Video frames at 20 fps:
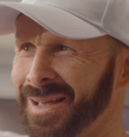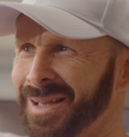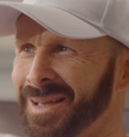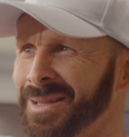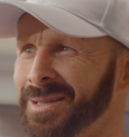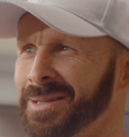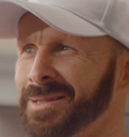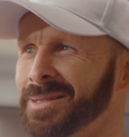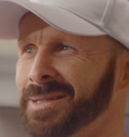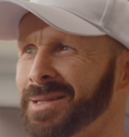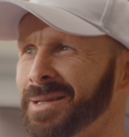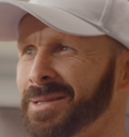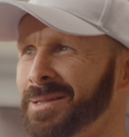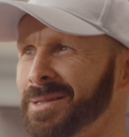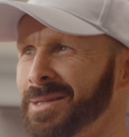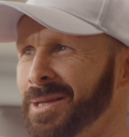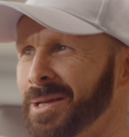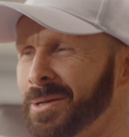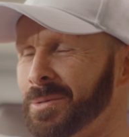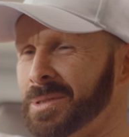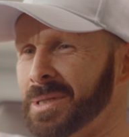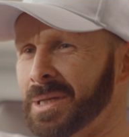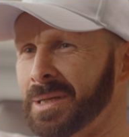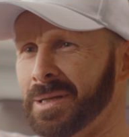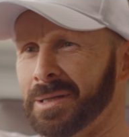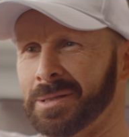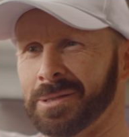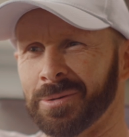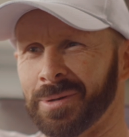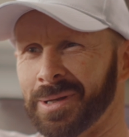And uh, Neo
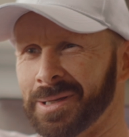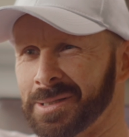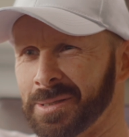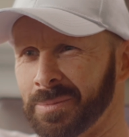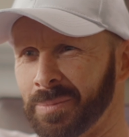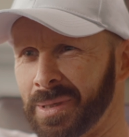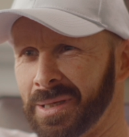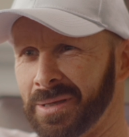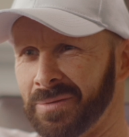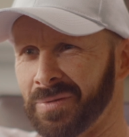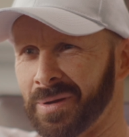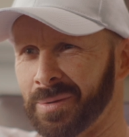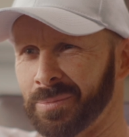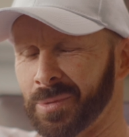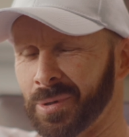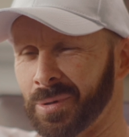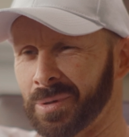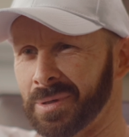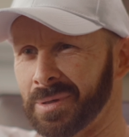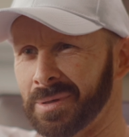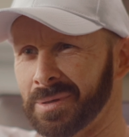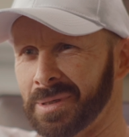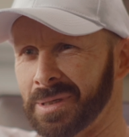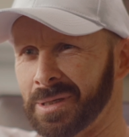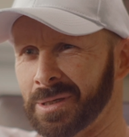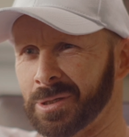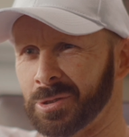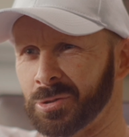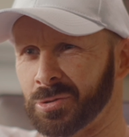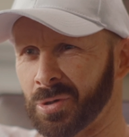said, I don't like to believe I'm not
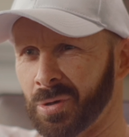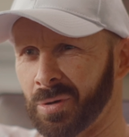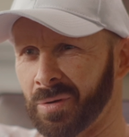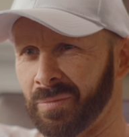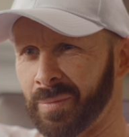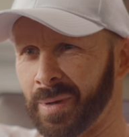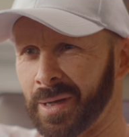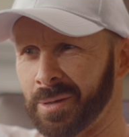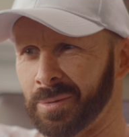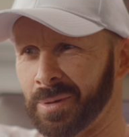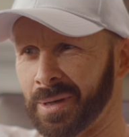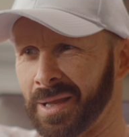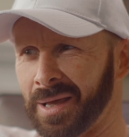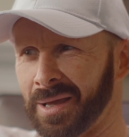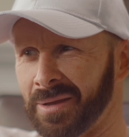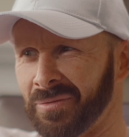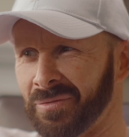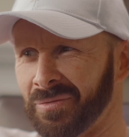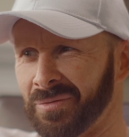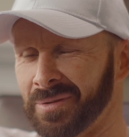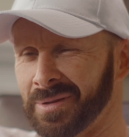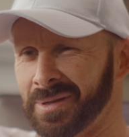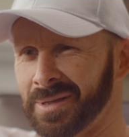in control of my own life.